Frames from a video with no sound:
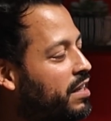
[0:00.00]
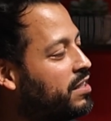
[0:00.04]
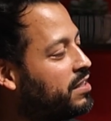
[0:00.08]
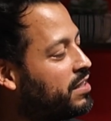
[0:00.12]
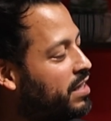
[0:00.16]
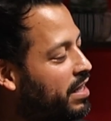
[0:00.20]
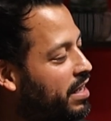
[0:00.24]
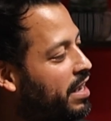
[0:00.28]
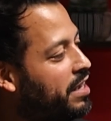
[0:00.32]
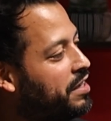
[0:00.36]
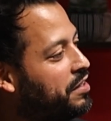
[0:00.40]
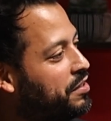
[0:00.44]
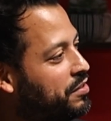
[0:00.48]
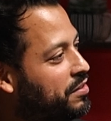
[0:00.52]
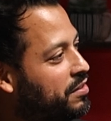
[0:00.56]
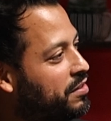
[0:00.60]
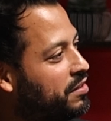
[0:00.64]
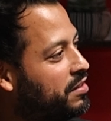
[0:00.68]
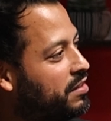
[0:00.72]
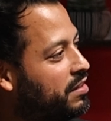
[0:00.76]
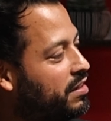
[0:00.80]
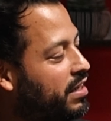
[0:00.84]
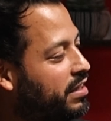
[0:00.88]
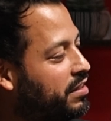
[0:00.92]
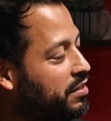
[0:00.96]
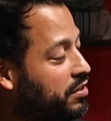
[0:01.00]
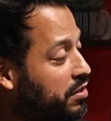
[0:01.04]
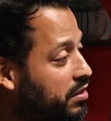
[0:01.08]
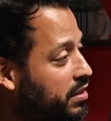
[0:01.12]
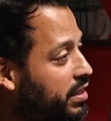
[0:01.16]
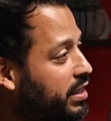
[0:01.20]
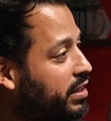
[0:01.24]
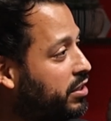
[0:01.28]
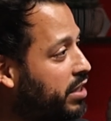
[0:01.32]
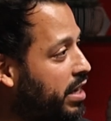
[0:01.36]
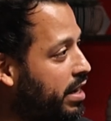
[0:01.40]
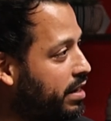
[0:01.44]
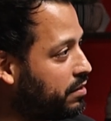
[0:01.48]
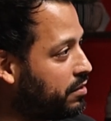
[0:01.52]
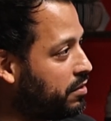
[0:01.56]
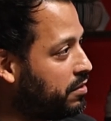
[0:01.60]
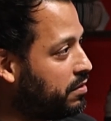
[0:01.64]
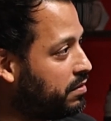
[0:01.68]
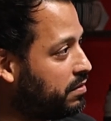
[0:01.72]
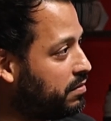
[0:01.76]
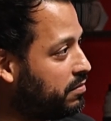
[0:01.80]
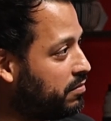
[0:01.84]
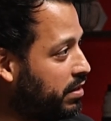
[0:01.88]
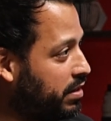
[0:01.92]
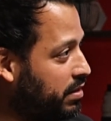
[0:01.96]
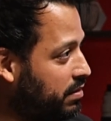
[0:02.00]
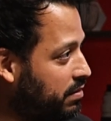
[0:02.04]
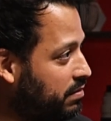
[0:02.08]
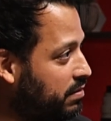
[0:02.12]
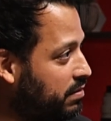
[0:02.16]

because I used to teach actors, right?